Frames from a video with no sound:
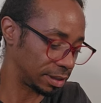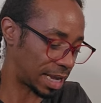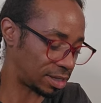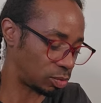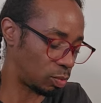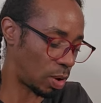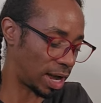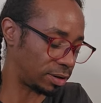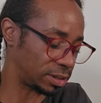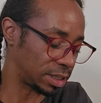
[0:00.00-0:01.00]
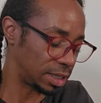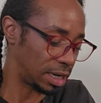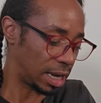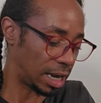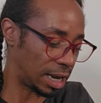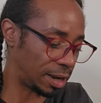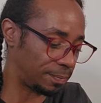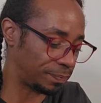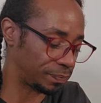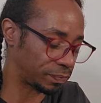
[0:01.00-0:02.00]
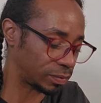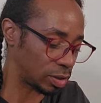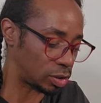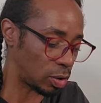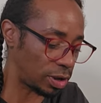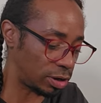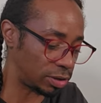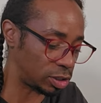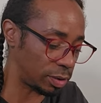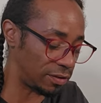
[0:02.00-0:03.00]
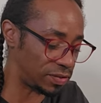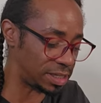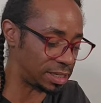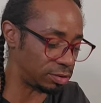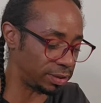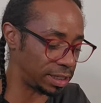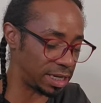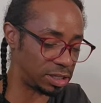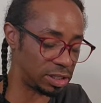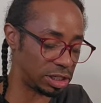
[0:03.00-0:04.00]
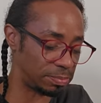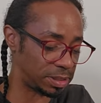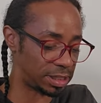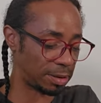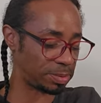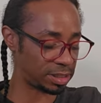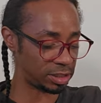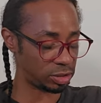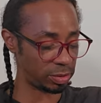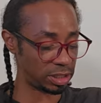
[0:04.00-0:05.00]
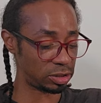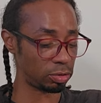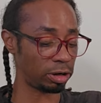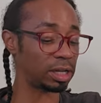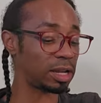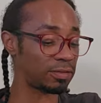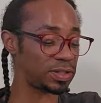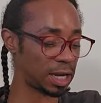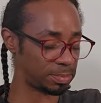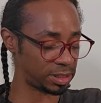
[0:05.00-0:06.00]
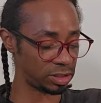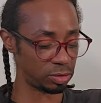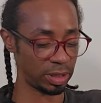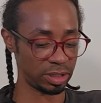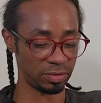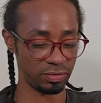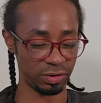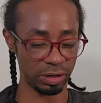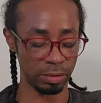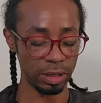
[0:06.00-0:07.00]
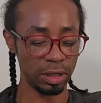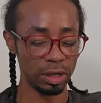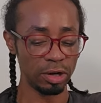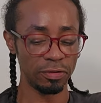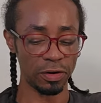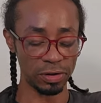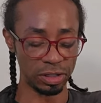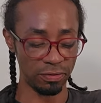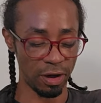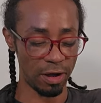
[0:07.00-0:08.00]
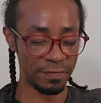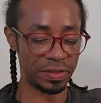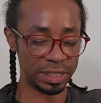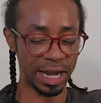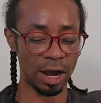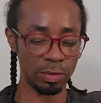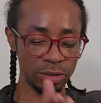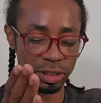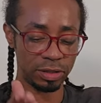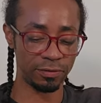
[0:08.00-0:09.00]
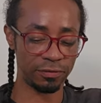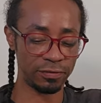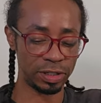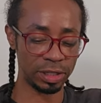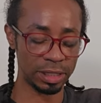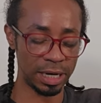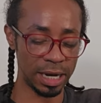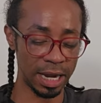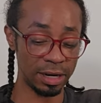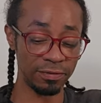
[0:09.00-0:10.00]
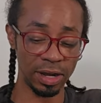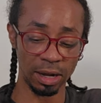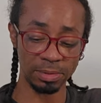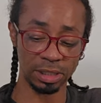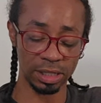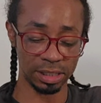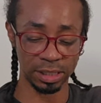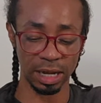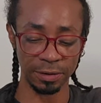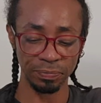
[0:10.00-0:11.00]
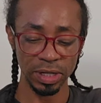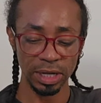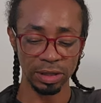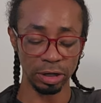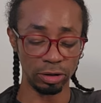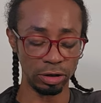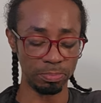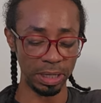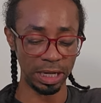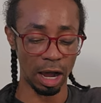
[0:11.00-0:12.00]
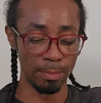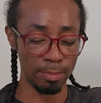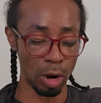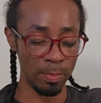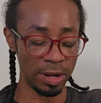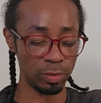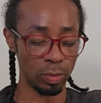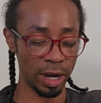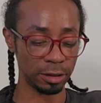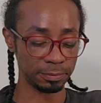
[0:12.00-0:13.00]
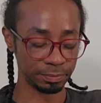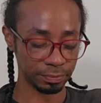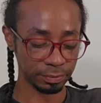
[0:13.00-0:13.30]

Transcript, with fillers: That's wild. Um, So there, so if this is a relationship type of situation or a love type of situation for you, first of all, the Tower to the to the Knight of Cups to the Sun, there could be a moment where